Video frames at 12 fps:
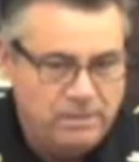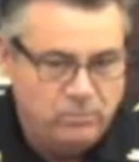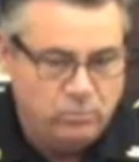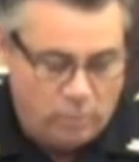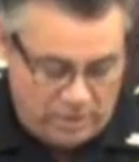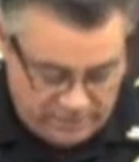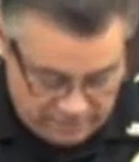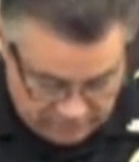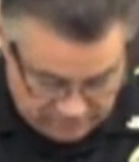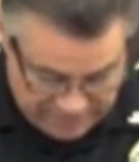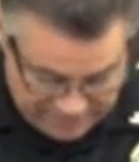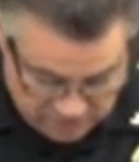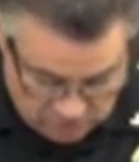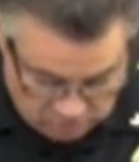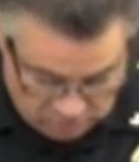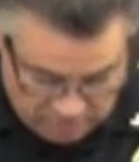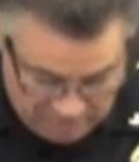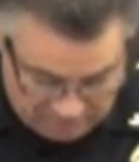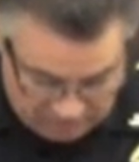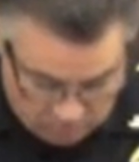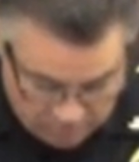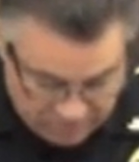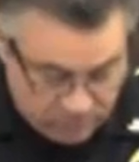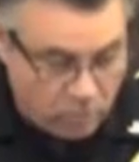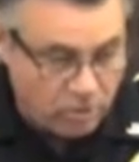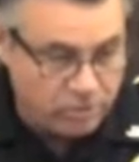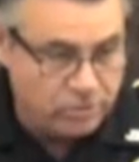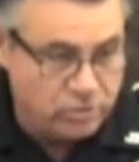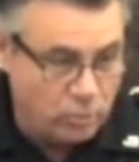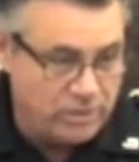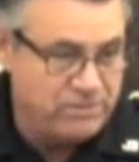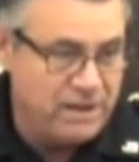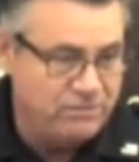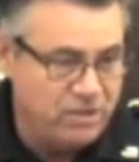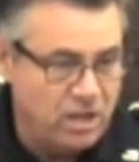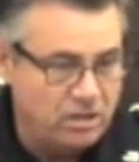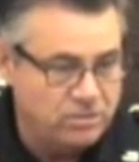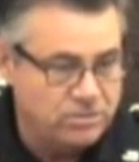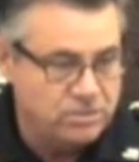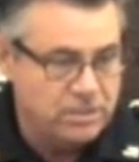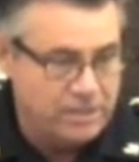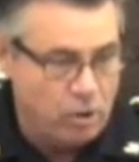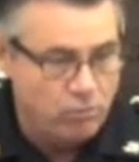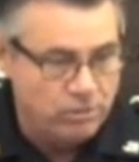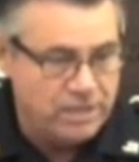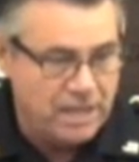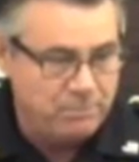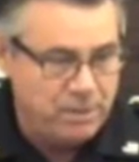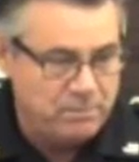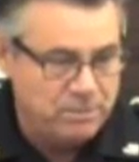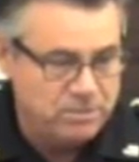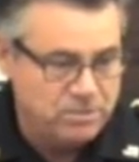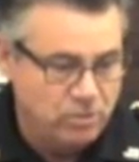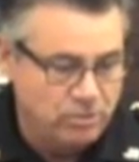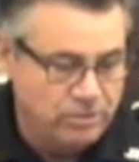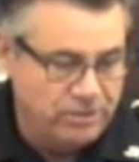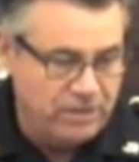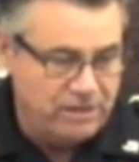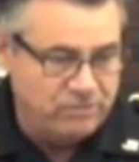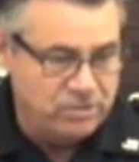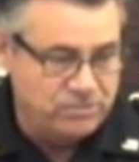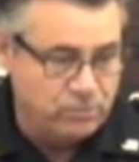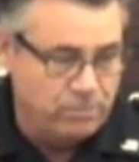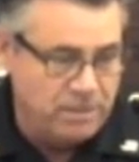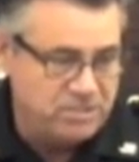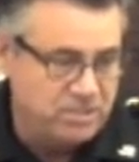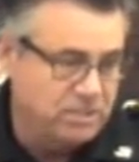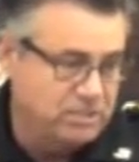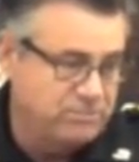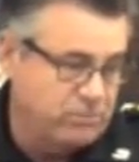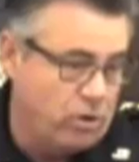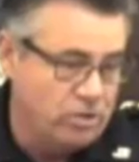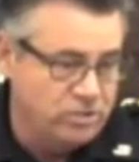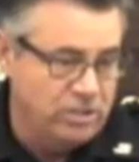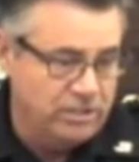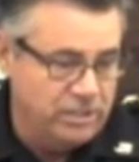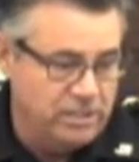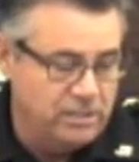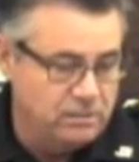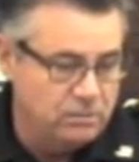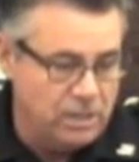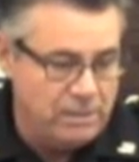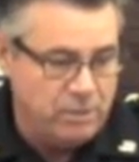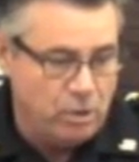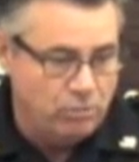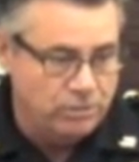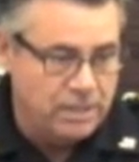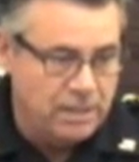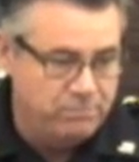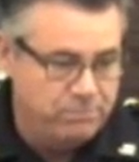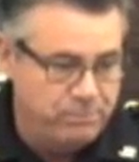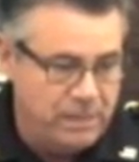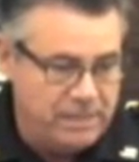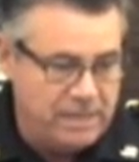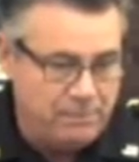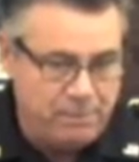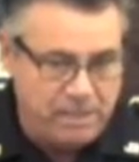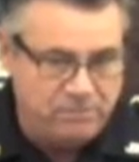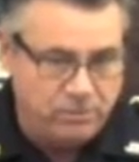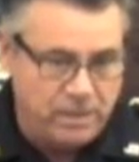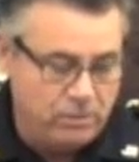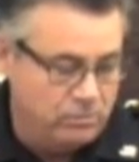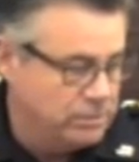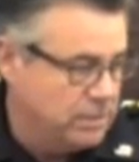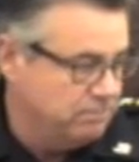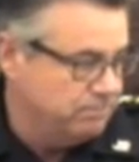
Well, that totaled about $4,425 in overtime payments, so the theft is for basically fraudulently claiming overtime, and he got paid for that overtime.